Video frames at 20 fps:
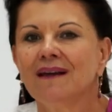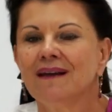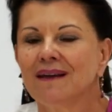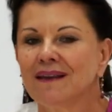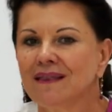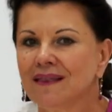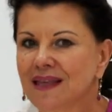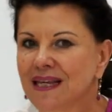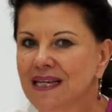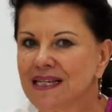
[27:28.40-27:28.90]

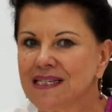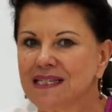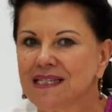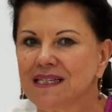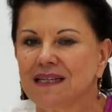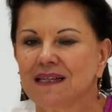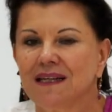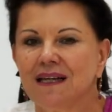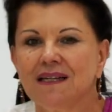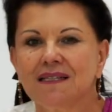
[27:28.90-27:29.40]
This
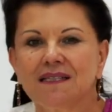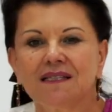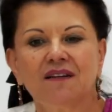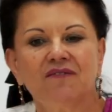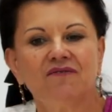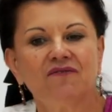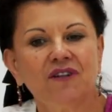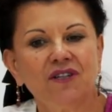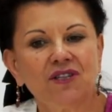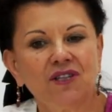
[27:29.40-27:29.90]
is the
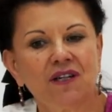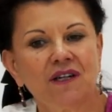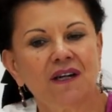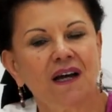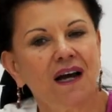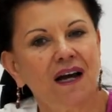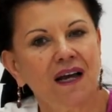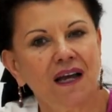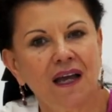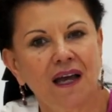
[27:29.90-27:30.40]
vision
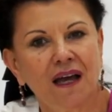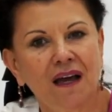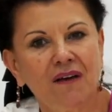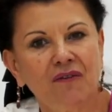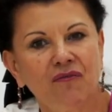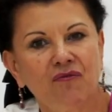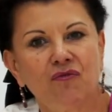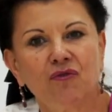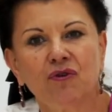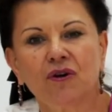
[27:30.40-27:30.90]
I have
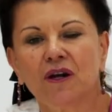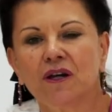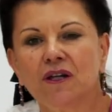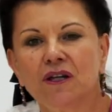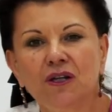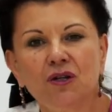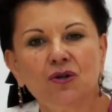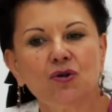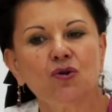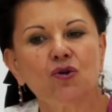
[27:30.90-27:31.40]
for a
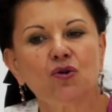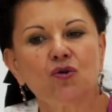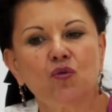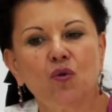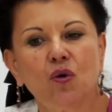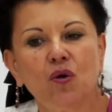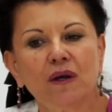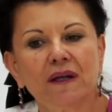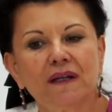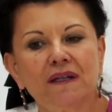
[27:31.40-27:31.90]
new
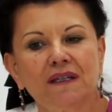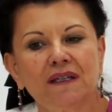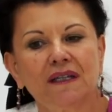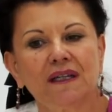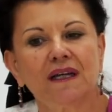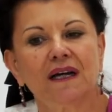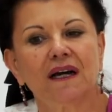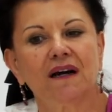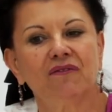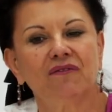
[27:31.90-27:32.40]
quality
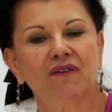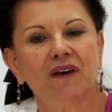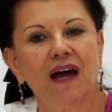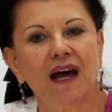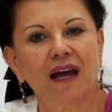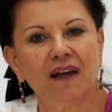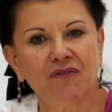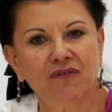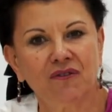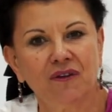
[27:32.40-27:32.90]
of
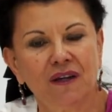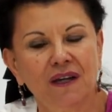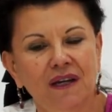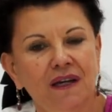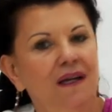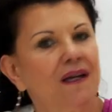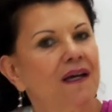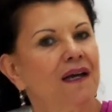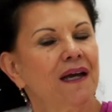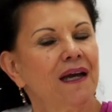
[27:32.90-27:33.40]
life,
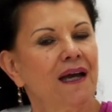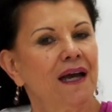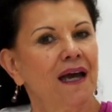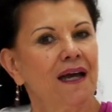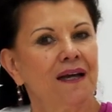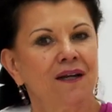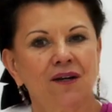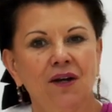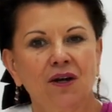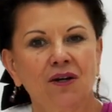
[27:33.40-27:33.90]

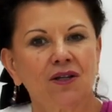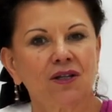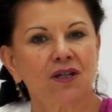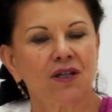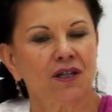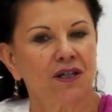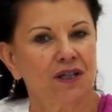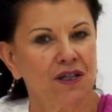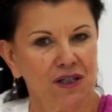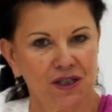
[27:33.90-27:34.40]
and not
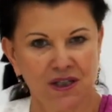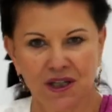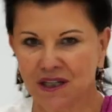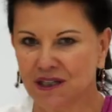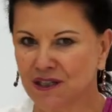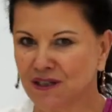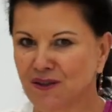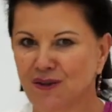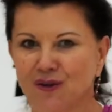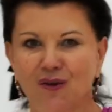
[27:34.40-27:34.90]
just
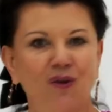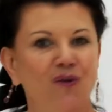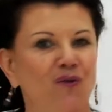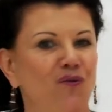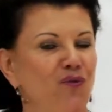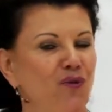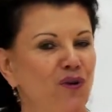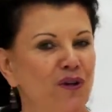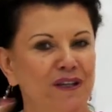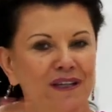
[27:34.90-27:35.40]

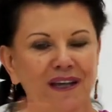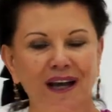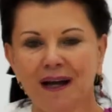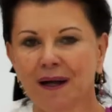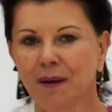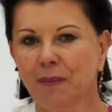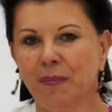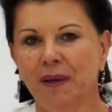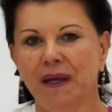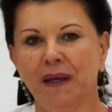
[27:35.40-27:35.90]
for young
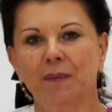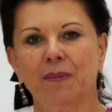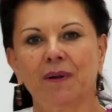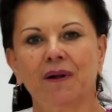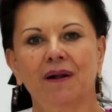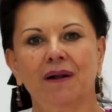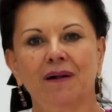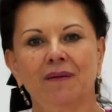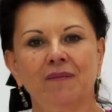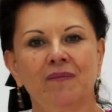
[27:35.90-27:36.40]

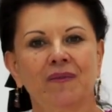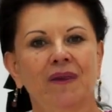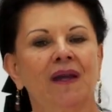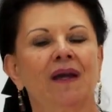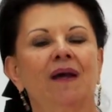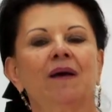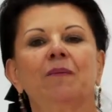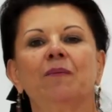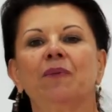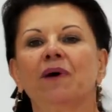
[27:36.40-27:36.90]
people,
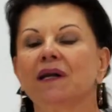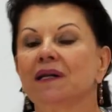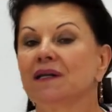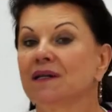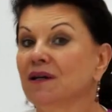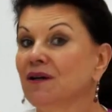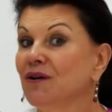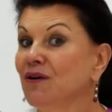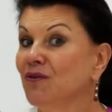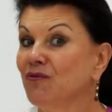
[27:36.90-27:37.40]
but
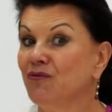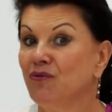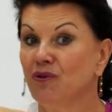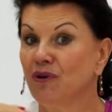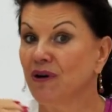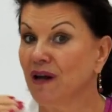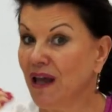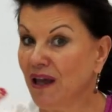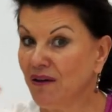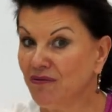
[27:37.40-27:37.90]
for
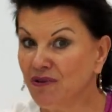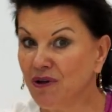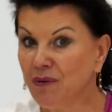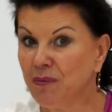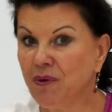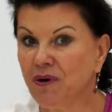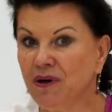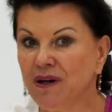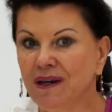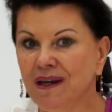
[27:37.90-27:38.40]

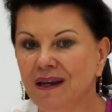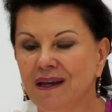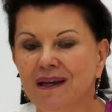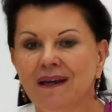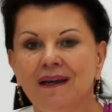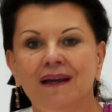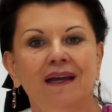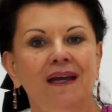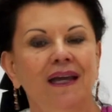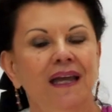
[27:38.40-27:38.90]
everybody,
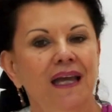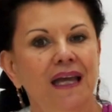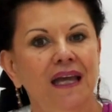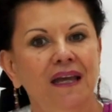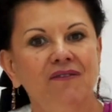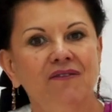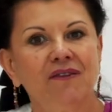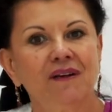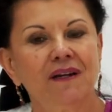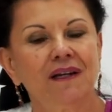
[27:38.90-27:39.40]

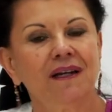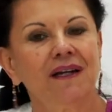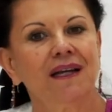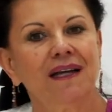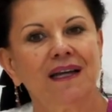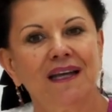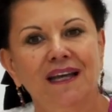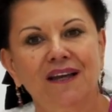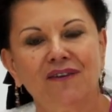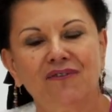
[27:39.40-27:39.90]
even
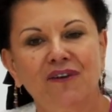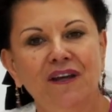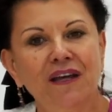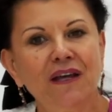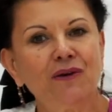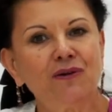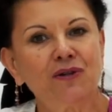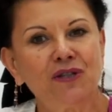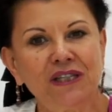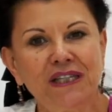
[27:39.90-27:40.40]
if he
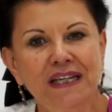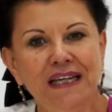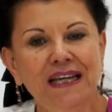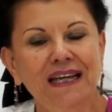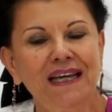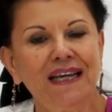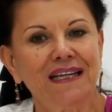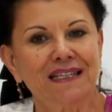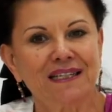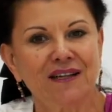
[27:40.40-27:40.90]
or she
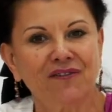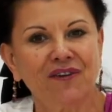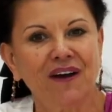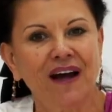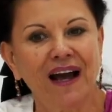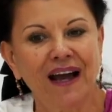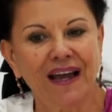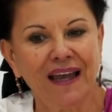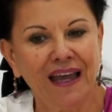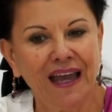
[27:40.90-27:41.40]
is of
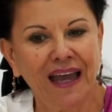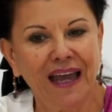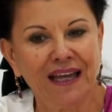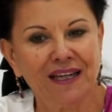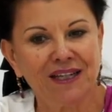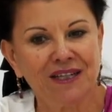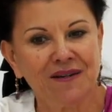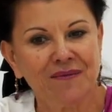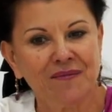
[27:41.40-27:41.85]
high age.